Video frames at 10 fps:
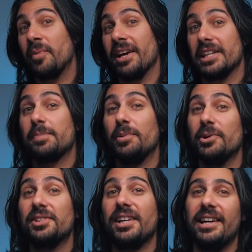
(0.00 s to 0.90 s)
my
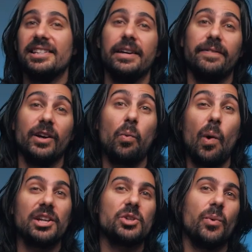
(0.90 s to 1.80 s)
Explore Scientific
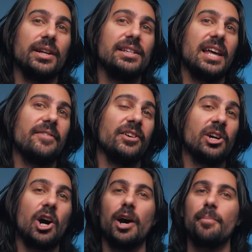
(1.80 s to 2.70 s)

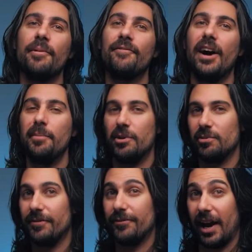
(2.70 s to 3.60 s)
127 carbon fiber
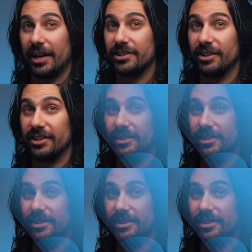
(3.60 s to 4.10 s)
refractor.